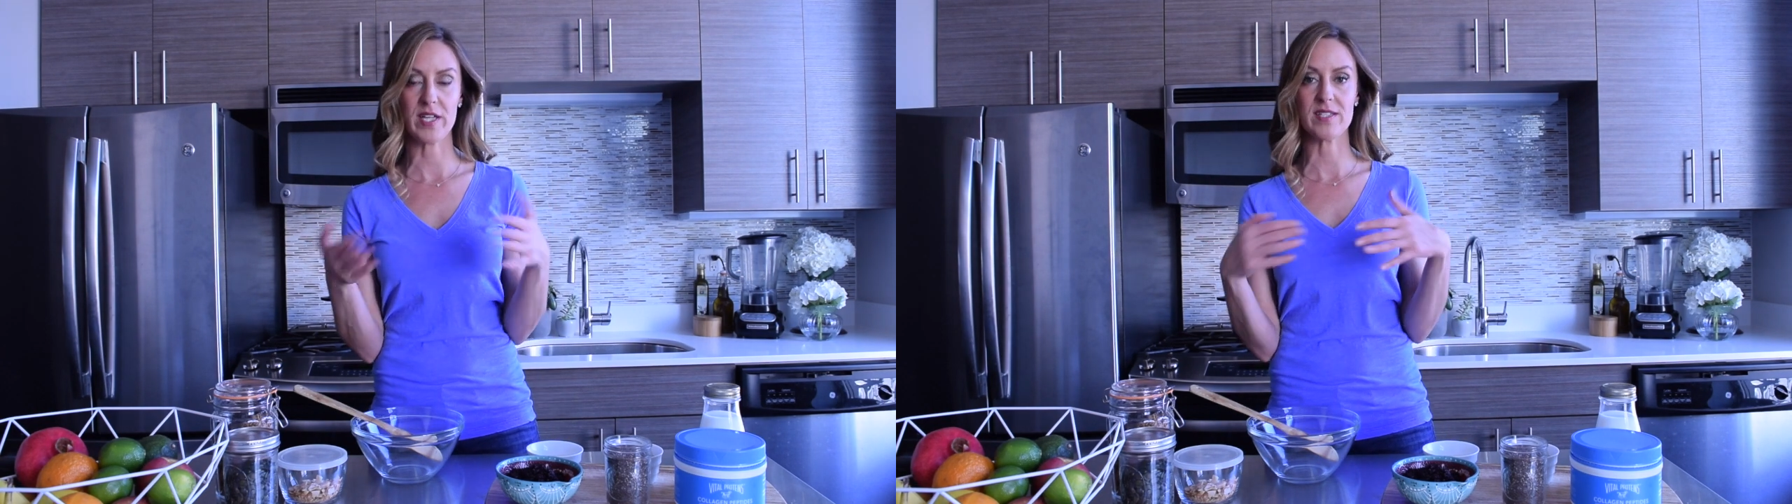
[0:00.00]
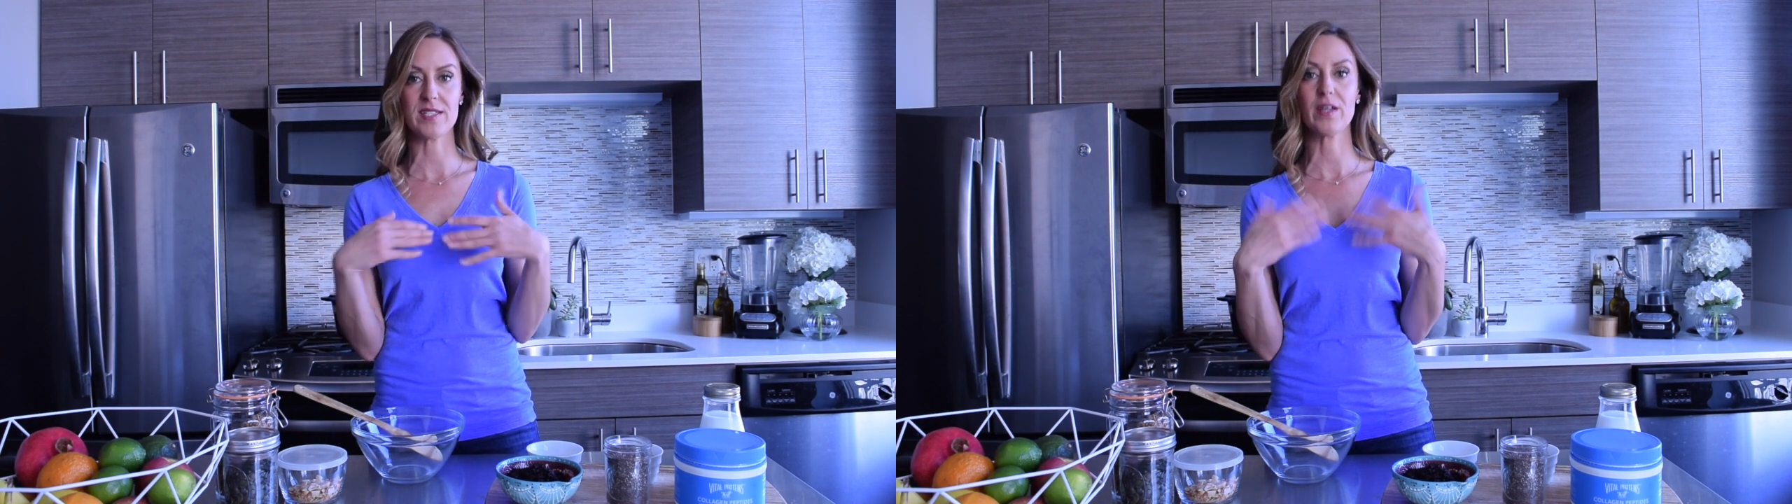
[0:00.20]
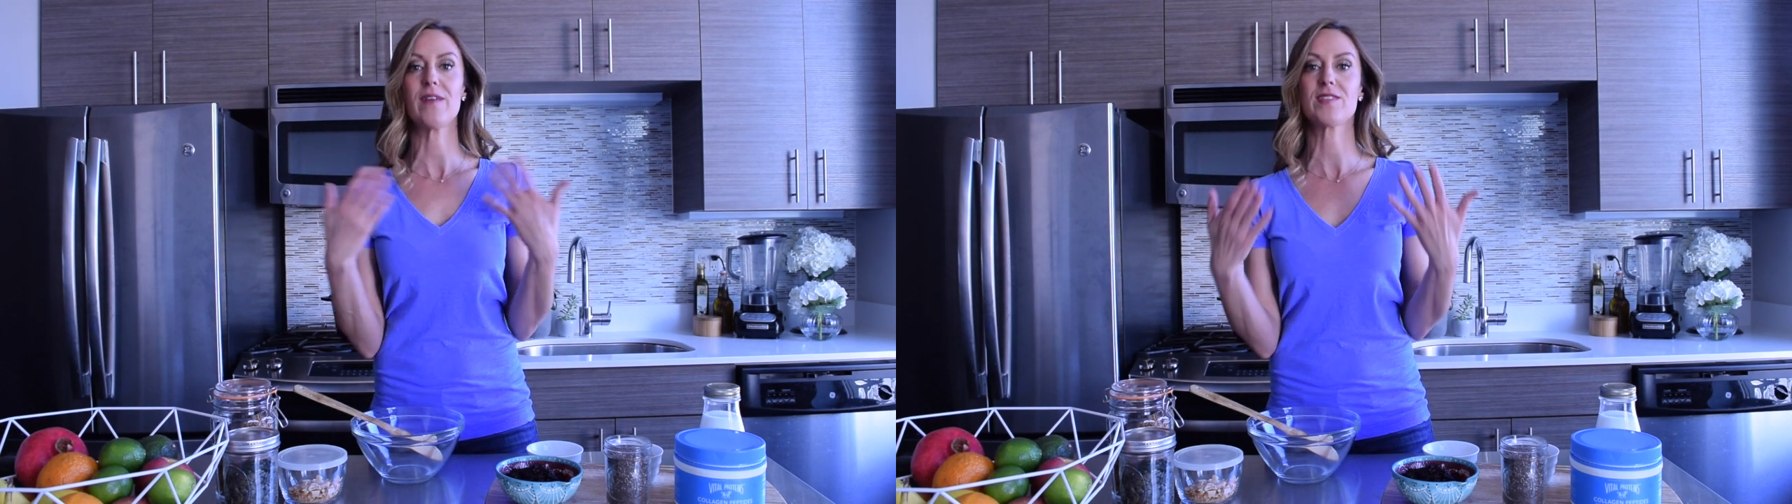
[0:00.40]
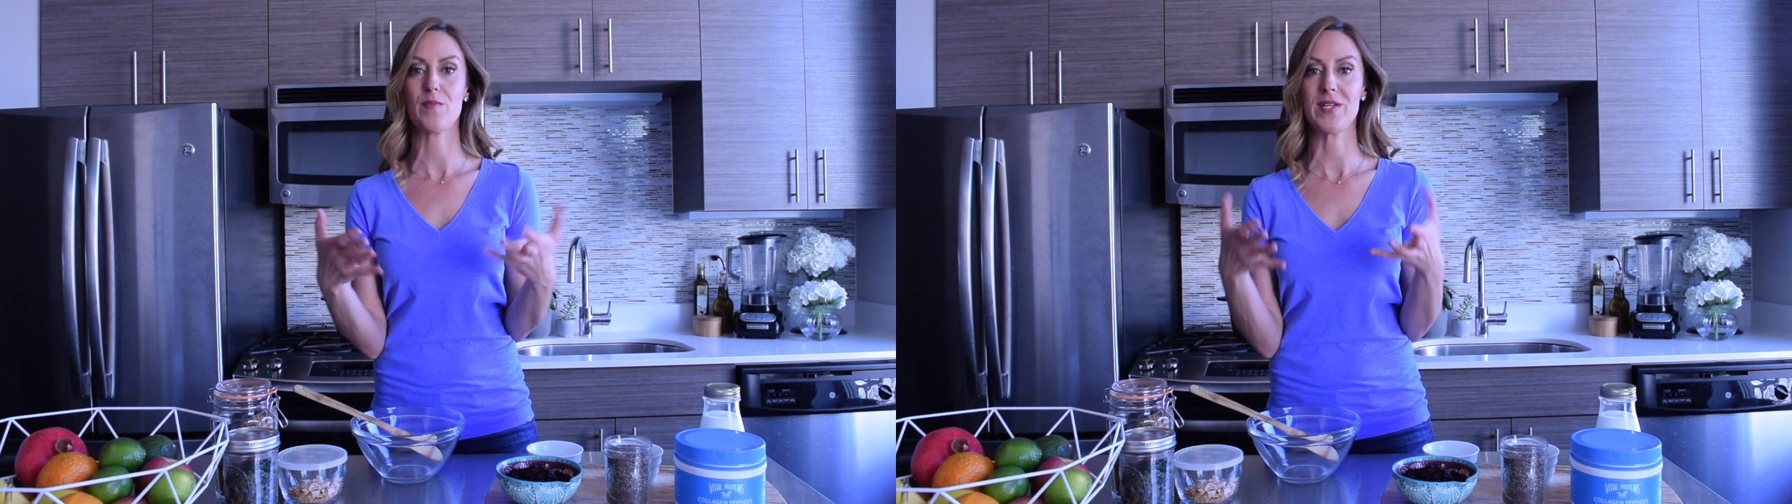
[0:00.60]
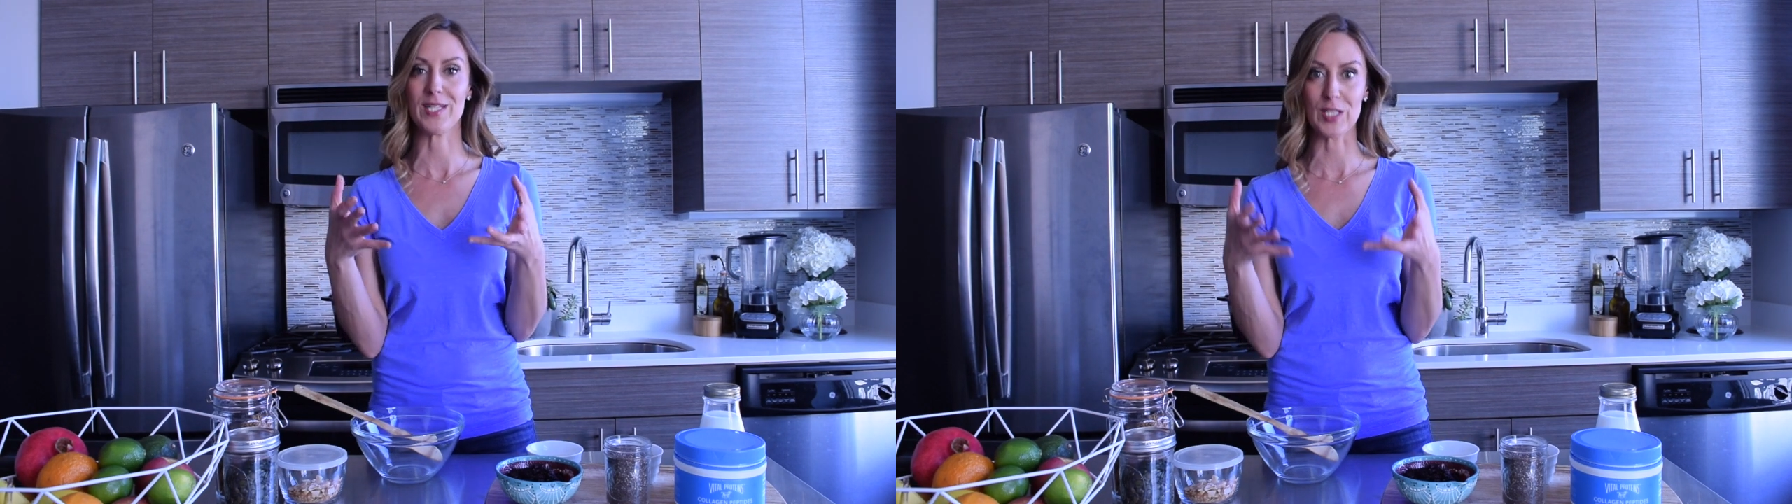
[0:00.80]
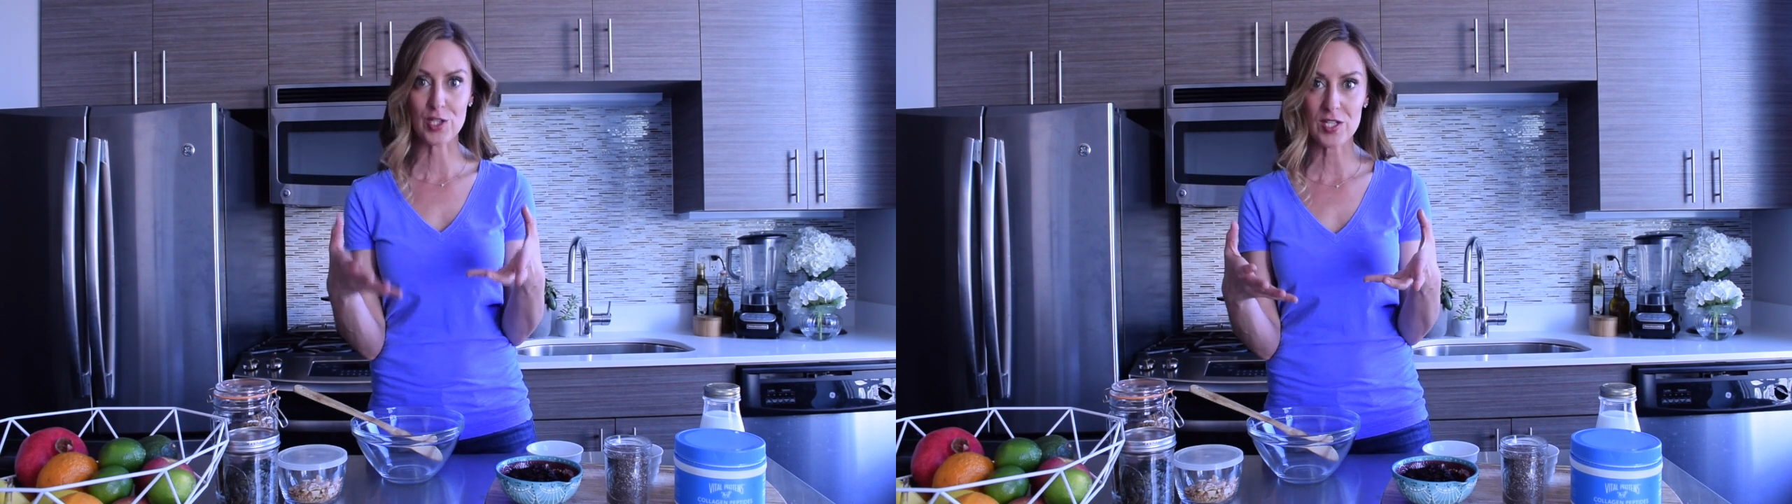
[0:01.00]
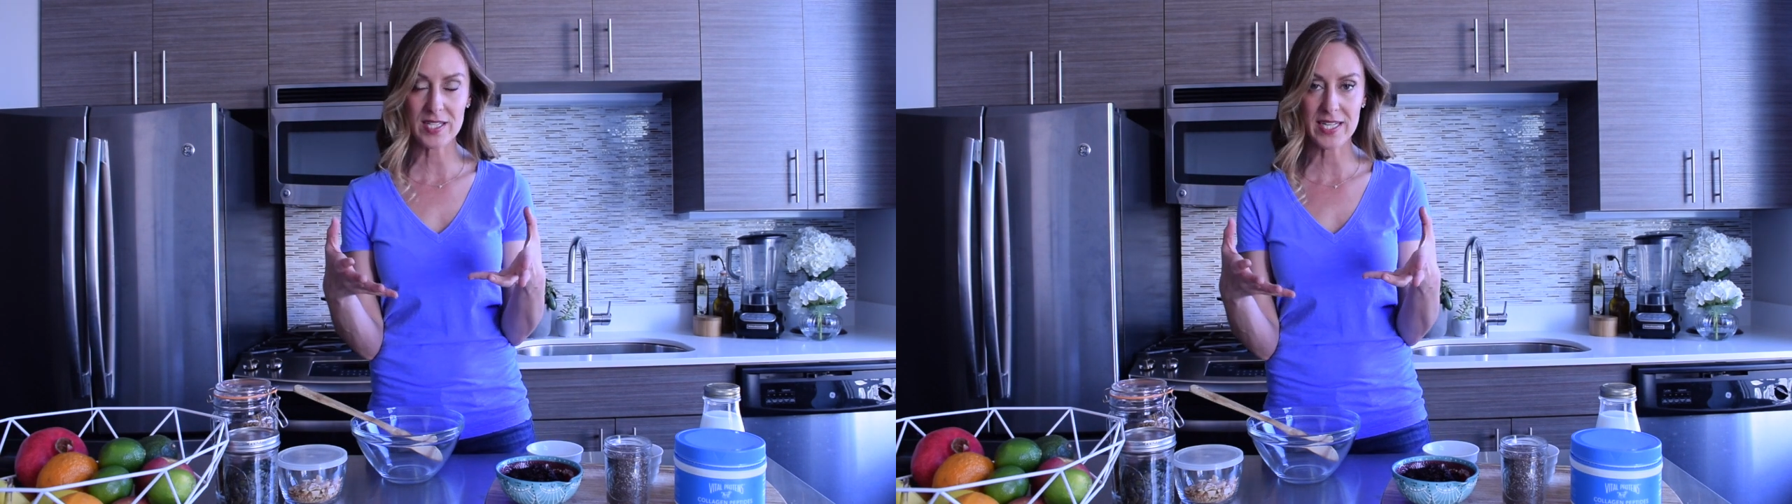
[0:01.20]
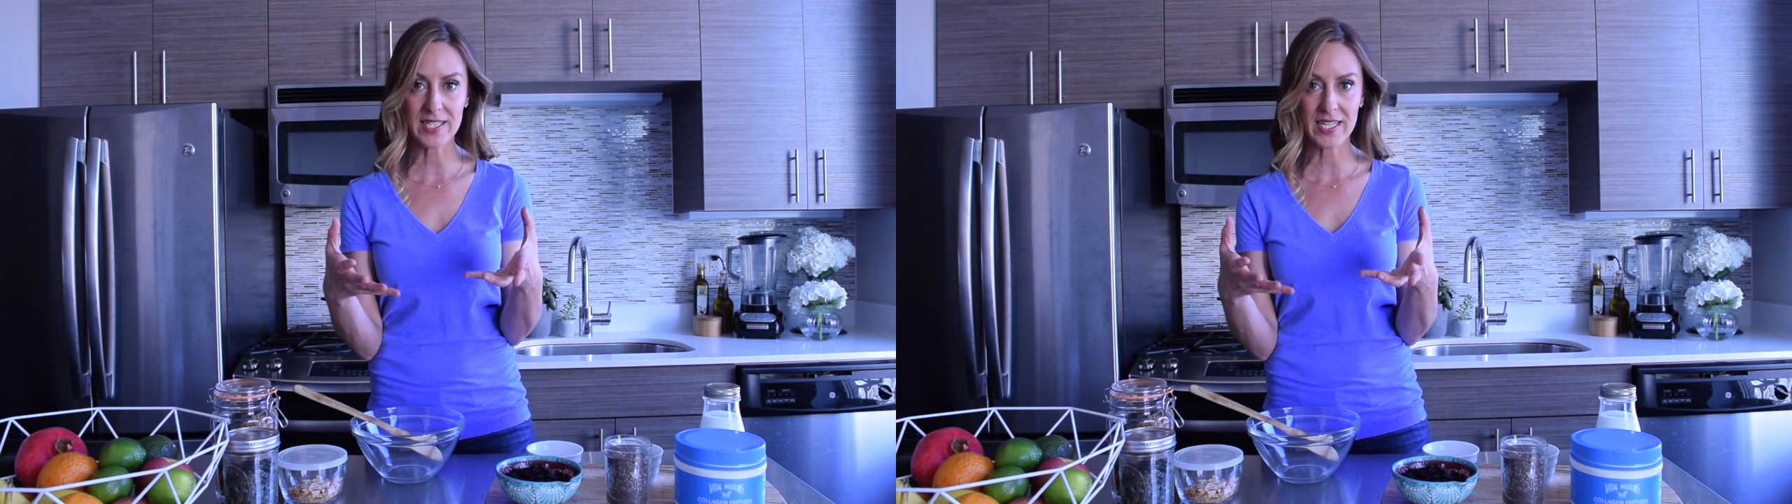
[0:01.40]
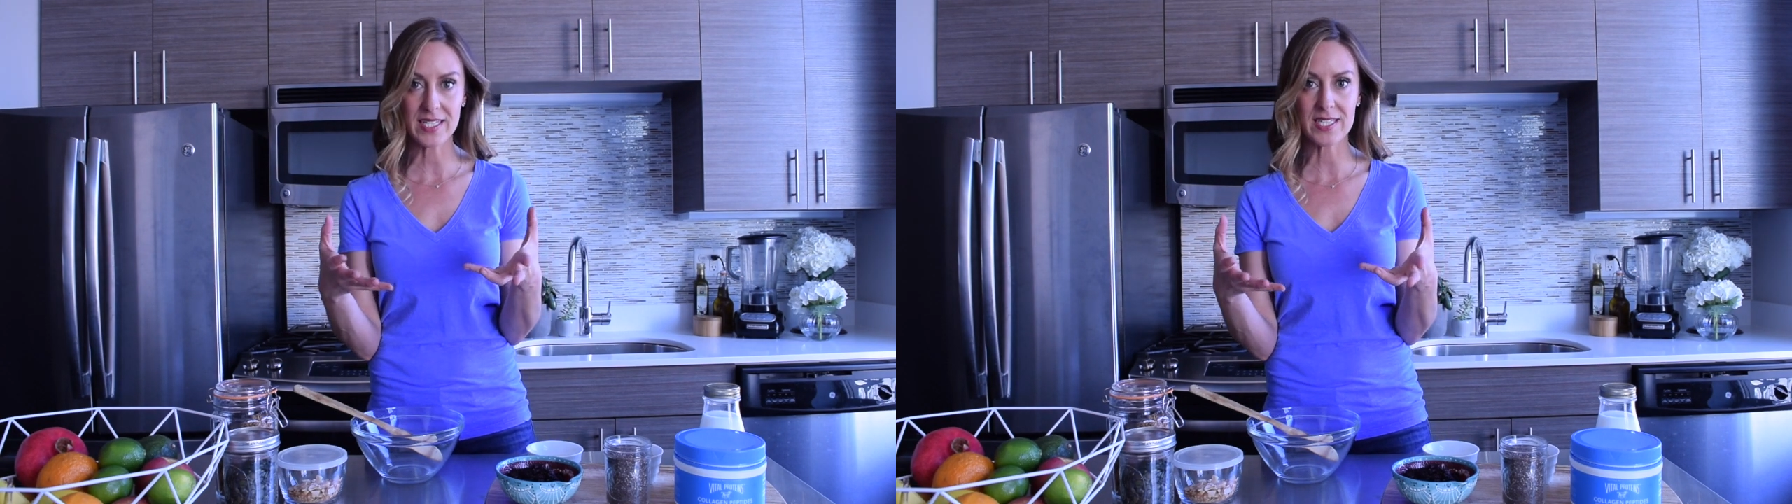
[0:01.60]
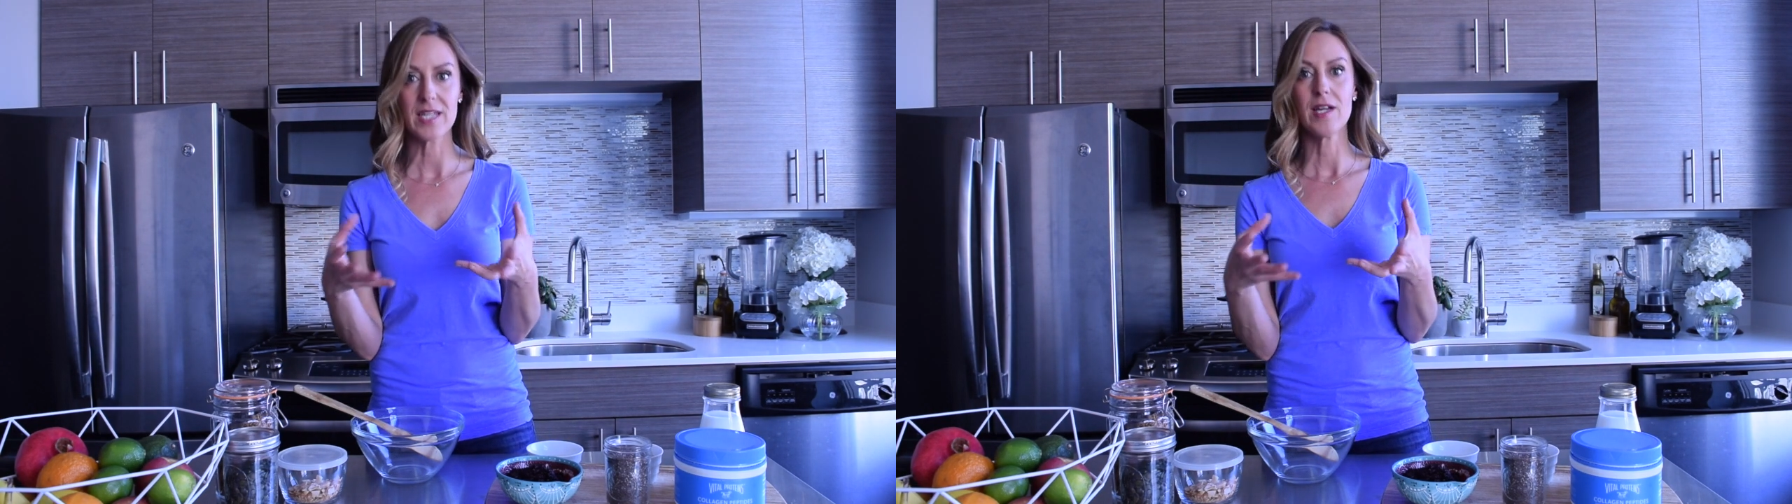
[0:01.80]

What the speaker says: to still have something delicious like that,